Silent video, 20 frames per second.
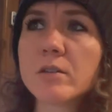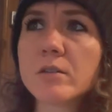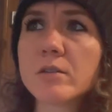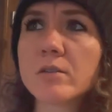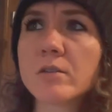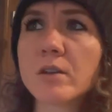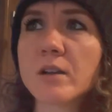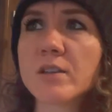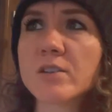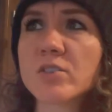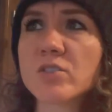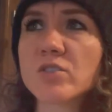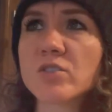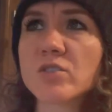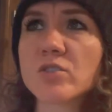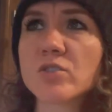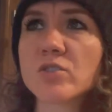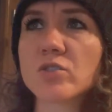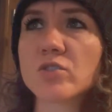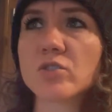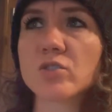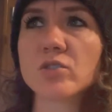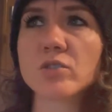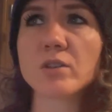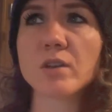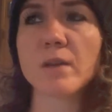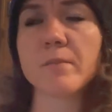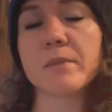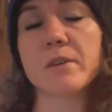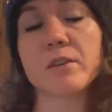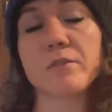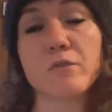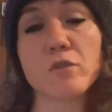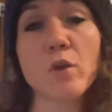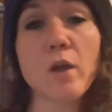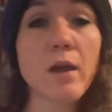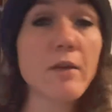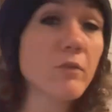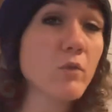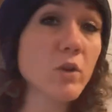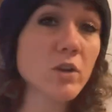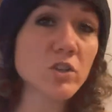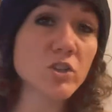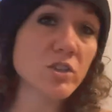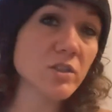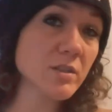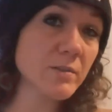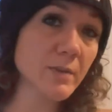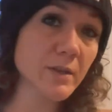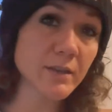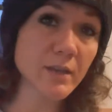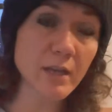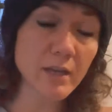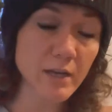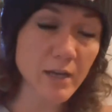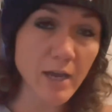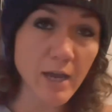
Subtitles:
You guys, I mean, if you have questions about that,